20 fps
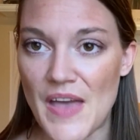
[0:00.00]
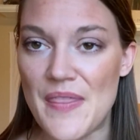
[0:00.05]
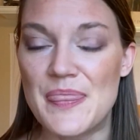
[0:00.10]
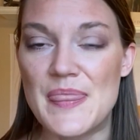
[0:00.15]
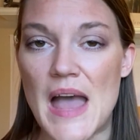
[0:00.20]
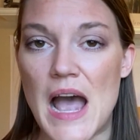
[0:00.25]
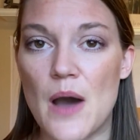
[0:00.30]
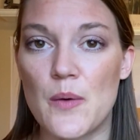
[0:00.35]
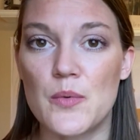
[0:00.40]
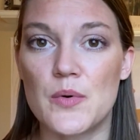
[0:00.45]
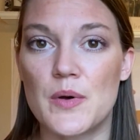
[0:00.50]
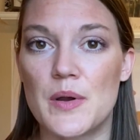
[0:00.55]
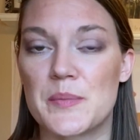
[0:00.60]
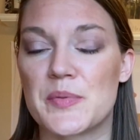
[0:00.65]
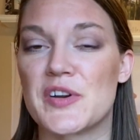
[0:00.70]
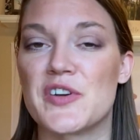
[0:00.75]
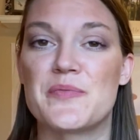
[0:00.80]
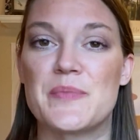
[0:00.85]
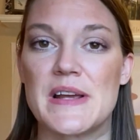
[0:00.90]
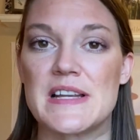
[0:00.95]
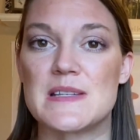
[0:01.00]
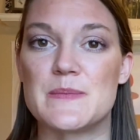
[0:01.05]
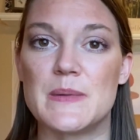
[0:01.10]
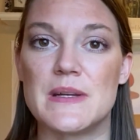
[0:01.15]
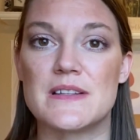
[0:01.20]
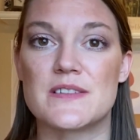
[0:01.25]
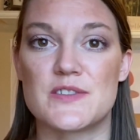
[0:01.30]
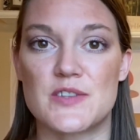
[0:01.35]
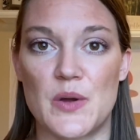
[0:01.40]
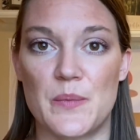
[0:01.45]
that will improve my
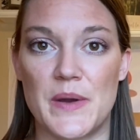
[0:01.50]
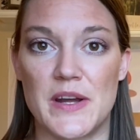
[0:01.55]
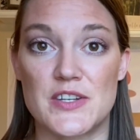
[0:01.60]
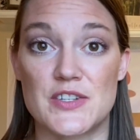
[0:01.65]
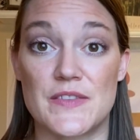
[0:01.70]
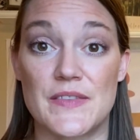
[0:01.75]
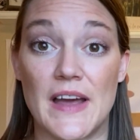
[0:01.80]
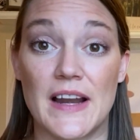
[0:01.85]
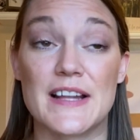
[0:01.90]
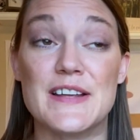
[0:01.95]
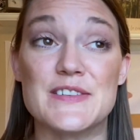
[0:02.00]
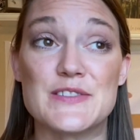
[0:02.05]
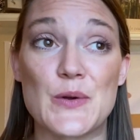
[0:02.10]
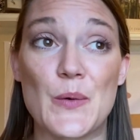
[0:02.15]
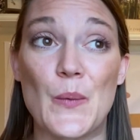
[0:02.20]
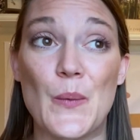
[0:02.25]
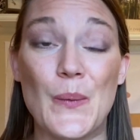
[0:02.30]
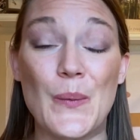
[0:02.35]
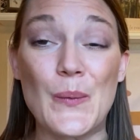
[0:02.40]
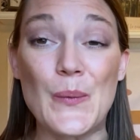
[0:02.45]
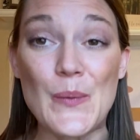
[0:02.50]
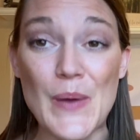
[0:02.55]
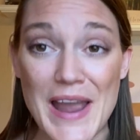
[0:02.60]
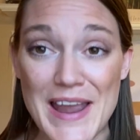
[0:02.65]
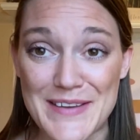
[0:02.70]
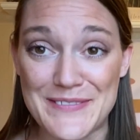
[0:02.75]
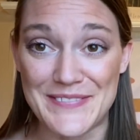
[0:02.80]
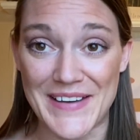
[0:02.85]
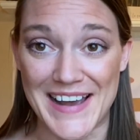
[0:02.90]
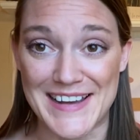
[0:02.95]
speed so much. That is
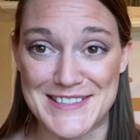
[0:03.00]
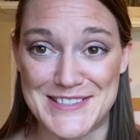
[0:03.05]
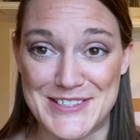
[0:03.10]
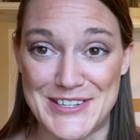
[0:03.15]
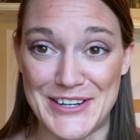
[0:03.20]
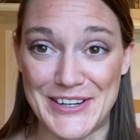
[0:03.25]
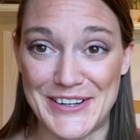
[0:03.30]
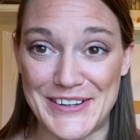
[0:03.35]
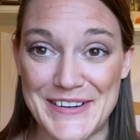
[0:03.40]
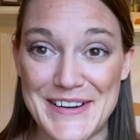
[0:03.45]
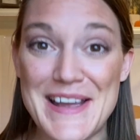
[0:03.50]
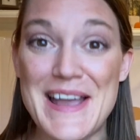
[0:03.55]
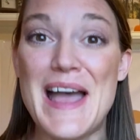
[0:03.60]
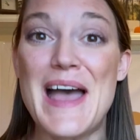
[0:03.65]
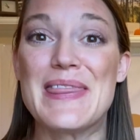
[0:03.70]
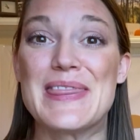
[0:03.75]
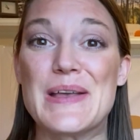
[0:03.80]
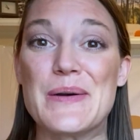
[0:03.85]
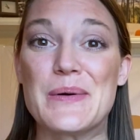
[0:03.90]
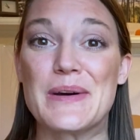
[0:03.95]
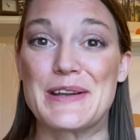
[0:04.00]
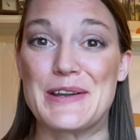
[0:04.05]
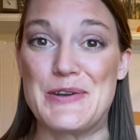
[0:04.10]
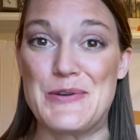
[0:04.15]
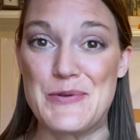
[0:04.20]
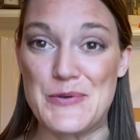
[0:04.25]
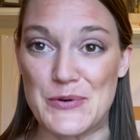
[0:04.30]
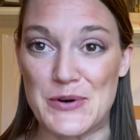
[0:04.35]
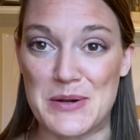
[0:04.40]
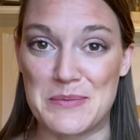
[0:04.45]
way faster than what it
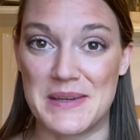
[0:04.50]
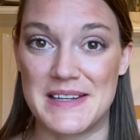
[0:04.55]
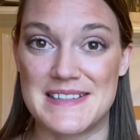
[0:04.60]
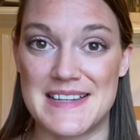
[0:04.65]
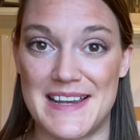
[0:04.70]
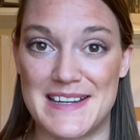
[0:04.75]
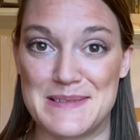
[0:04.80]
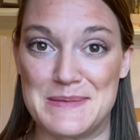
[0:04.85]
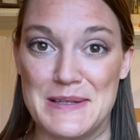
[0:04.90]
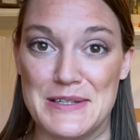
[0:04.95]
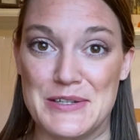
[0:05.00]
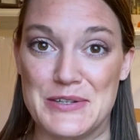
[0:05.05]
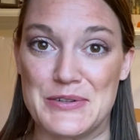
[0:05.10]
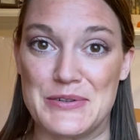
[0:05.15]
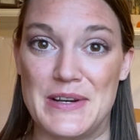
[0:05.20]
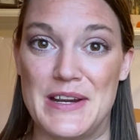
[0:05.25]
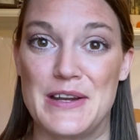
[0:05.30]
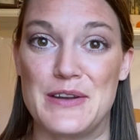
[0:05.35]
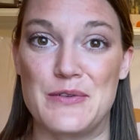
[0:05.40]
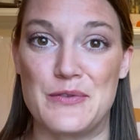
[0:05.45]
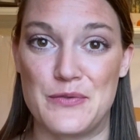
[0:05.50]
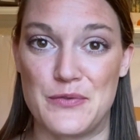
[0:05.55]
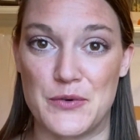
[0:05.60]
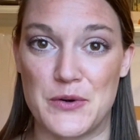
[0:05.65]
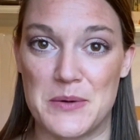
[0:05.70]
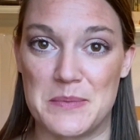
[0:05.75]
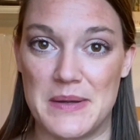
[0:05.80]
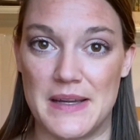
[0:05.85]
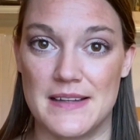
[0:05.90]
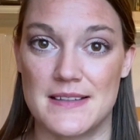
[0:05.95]
normally takes me to create
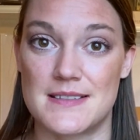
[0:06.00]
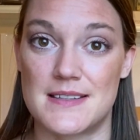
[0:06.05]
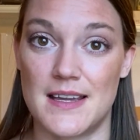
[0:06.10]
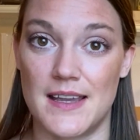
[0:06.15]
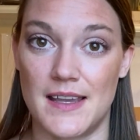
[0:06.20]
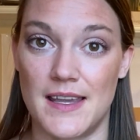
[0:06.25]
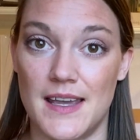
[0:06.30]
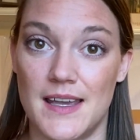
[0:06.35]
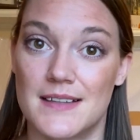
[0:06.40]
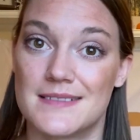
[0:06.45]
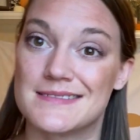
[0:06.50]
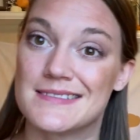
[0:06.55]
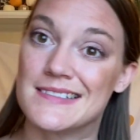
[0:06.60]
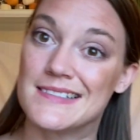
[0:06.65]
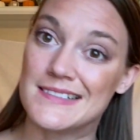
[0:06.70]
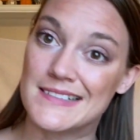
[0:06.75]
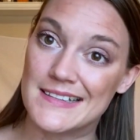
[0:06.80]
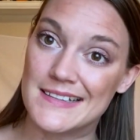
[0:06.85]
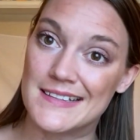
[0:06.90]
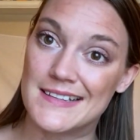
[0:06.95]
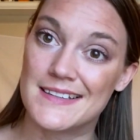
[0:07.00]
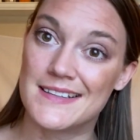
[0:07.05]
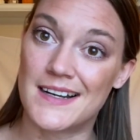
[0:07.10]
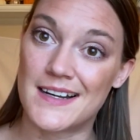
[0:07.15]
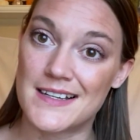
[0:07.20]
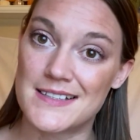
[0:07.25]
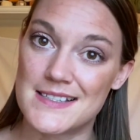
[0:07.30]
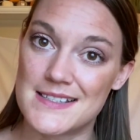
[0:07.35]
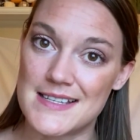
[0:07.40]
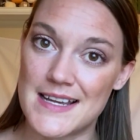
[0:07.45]
4 pins. Again,
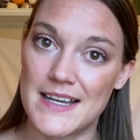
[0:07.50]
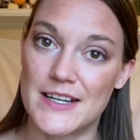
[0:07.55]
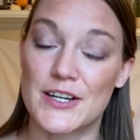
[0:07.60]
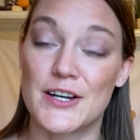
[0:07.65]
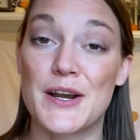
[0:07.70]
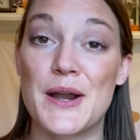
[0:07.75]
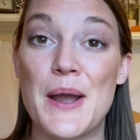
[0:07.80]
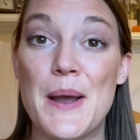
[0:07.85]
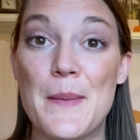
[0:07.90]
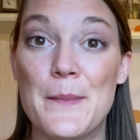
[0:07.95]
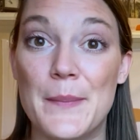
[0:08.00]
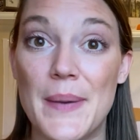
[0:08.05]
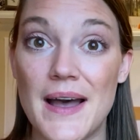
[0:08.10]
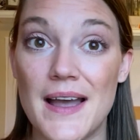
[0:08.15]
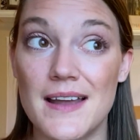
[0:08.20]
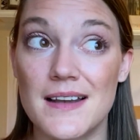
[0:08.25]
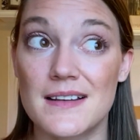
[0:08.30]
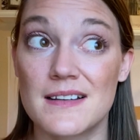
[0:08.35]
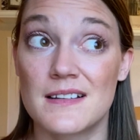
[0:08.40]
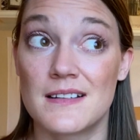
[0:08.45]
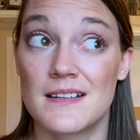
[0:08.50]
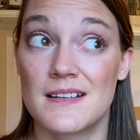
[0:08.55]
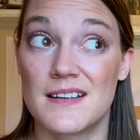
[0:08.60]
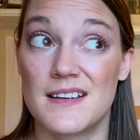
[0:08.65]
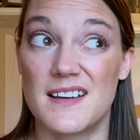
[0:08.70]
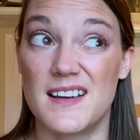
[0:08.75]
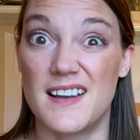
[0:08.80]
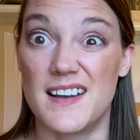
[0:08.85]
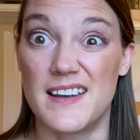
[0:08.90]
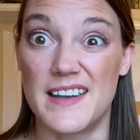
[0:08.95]
not a designer, but
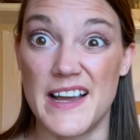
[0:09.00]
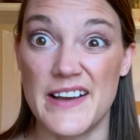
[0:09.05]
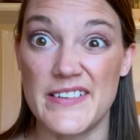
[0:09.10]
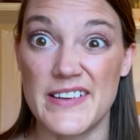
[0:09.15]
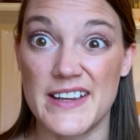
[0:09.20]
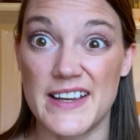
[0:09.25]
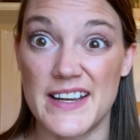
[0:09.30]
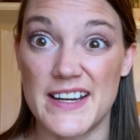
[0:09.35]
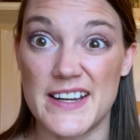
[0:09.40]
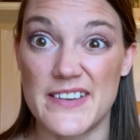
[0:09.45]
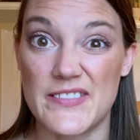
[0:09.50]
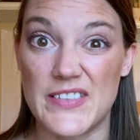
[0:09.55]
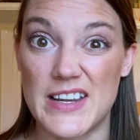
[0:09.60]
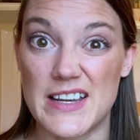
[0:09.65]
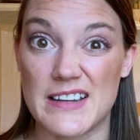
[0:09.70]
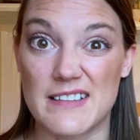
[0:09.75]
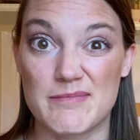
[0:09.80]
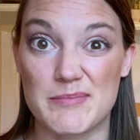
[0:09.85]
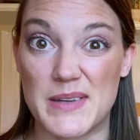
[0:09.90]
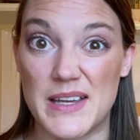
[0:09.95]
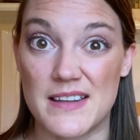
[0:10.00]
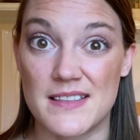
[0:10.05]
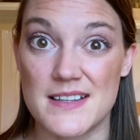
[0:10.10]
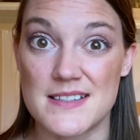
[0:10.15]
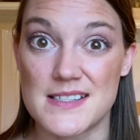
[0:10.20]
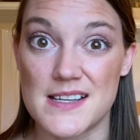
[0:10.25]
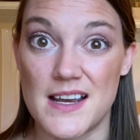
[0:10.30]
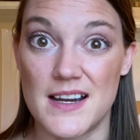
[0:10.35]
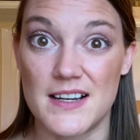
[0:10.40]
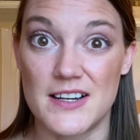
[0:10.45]
now I kind of am, and
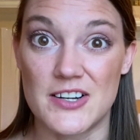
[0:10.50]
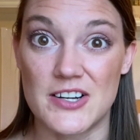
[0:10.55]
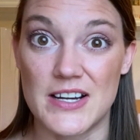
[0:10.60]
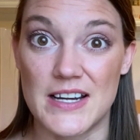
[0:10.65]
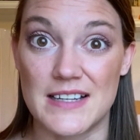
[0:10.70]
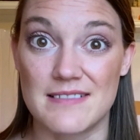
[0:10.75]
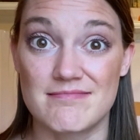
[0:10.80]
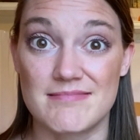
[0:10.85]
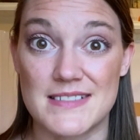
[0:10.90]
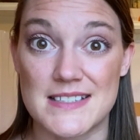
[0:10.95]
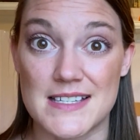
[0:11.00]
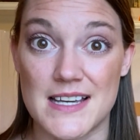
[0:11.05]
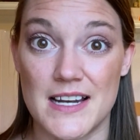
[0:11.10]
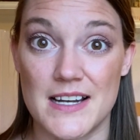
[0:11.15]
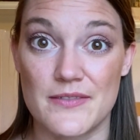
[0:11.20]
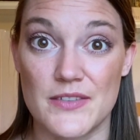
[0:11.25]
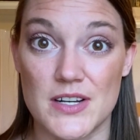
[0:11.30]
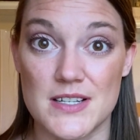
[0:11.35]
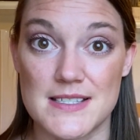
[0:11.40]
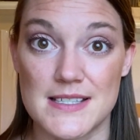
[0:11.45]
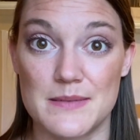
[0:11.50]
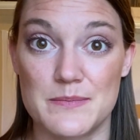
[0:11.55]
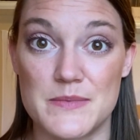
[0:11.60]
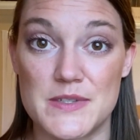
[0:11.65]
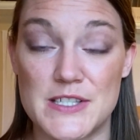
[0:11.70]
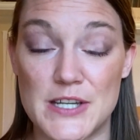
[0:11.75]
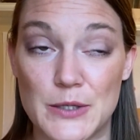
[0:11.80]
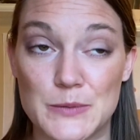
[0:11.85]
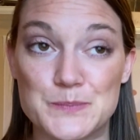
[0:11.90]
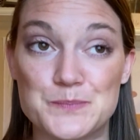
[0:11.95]
that's kind of great. It's kind of awesome.
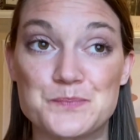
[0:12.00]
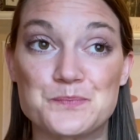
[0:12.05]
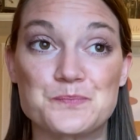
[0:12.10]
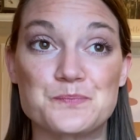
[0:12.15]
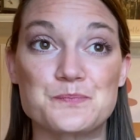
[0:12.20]
So